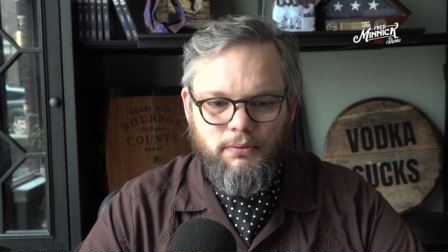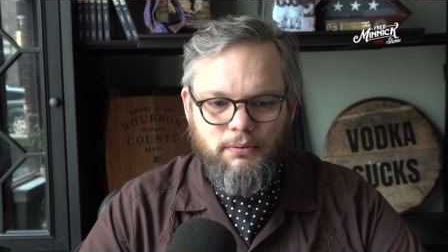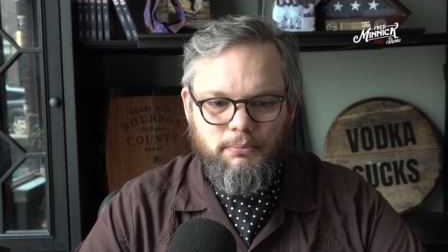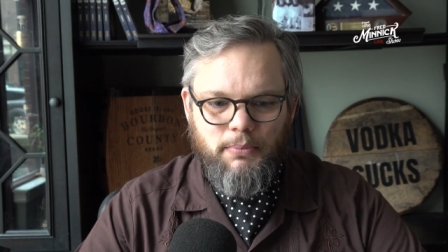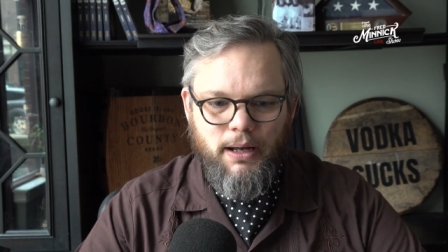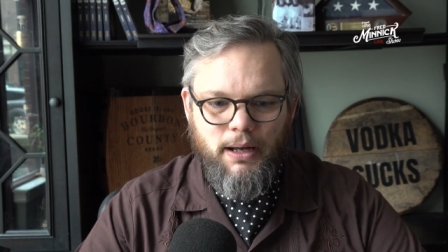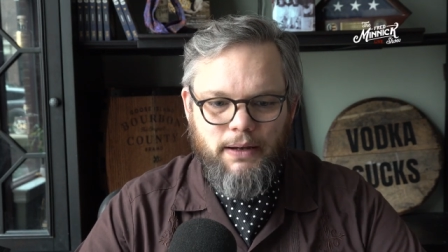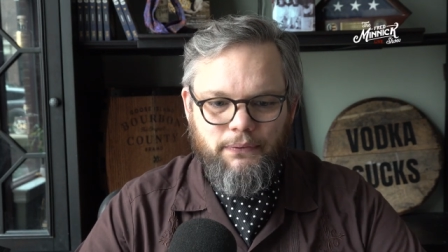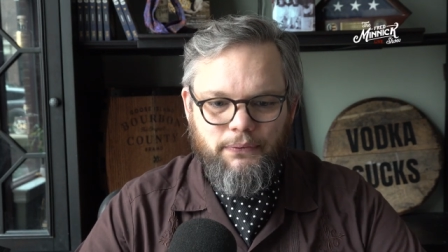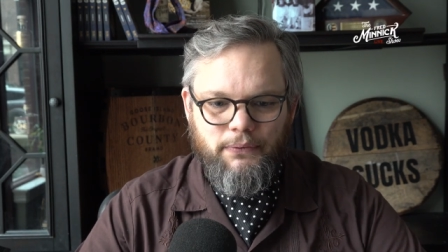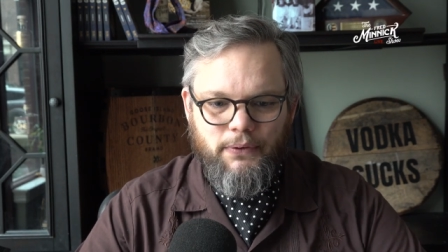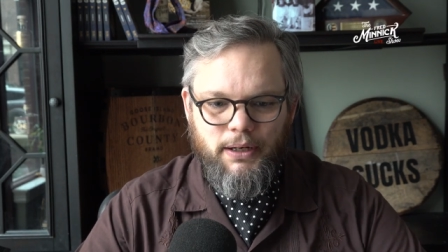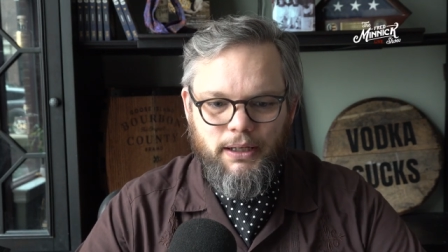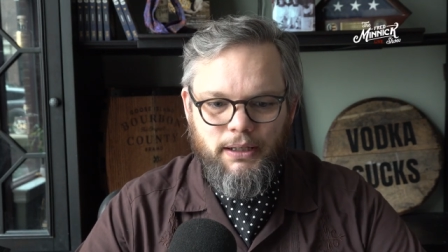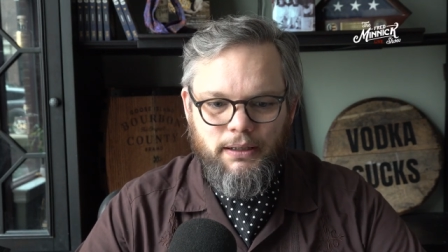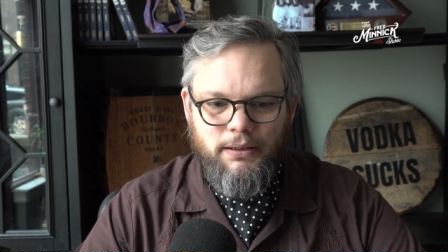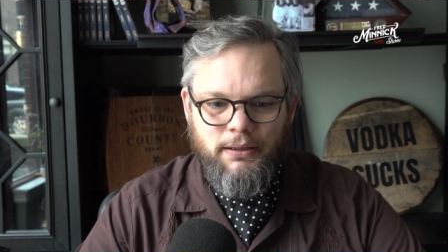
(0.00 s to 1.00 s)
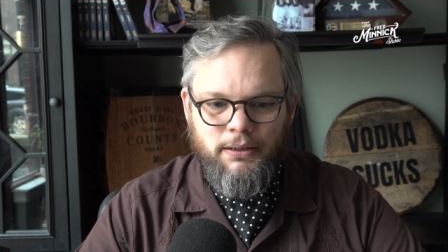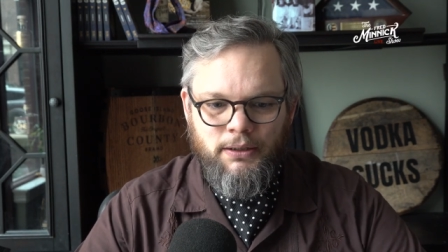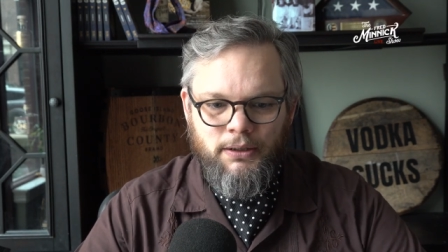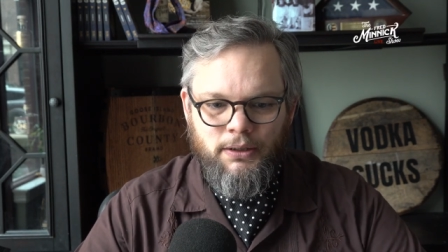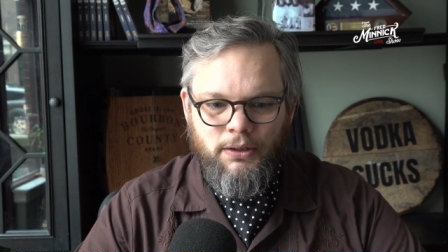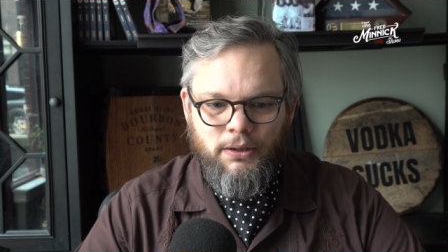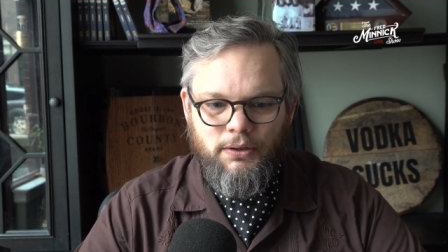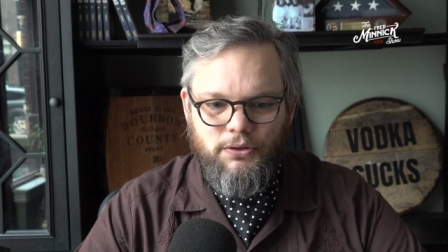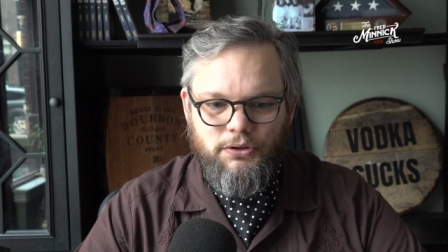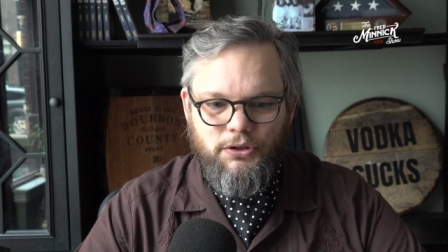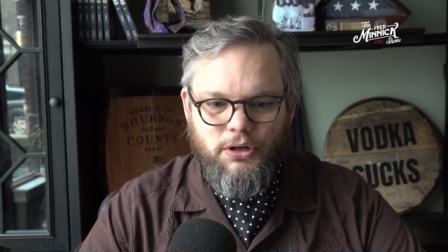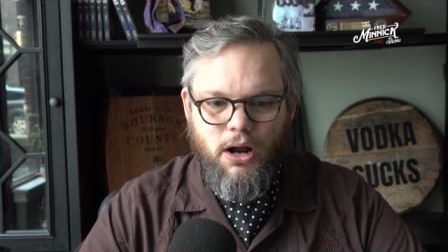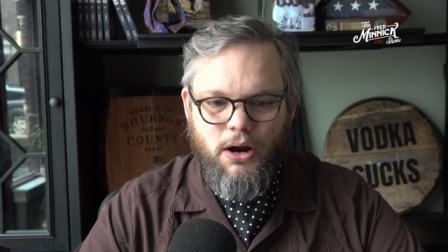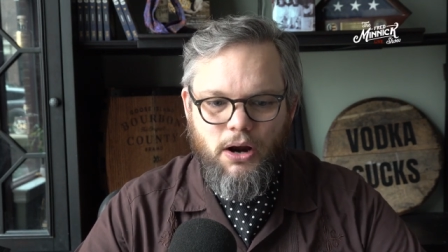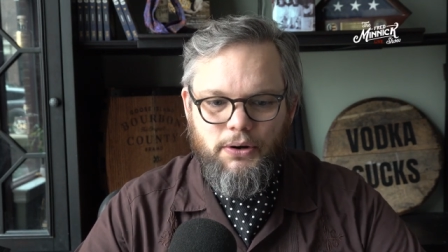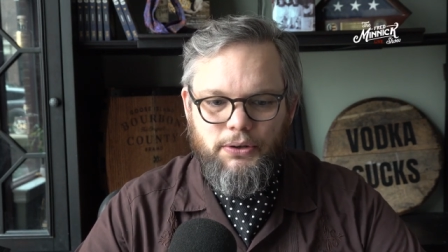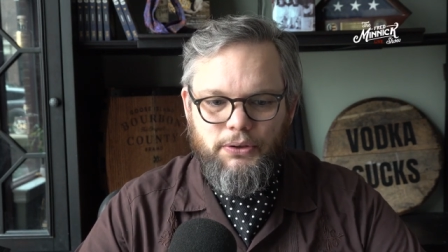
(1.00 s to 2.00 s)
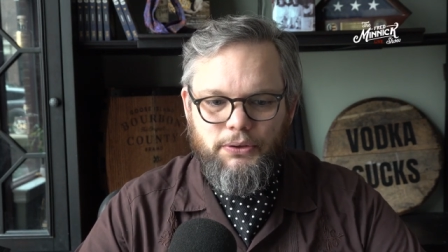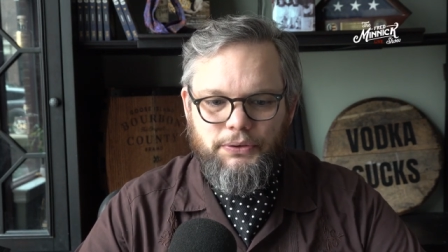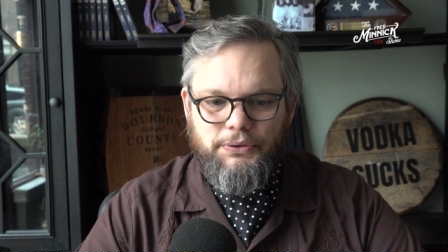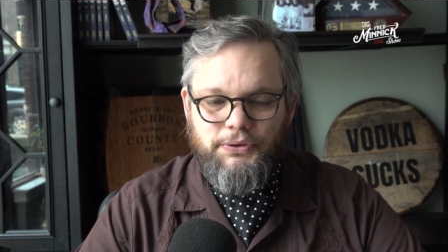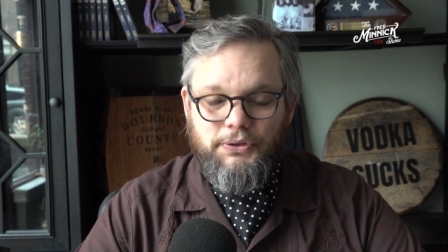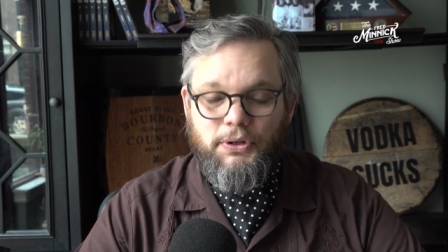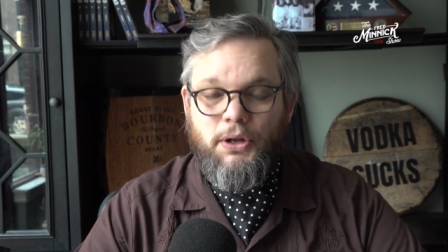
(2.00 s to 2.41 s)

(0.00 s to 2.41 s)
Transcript: my friend Charles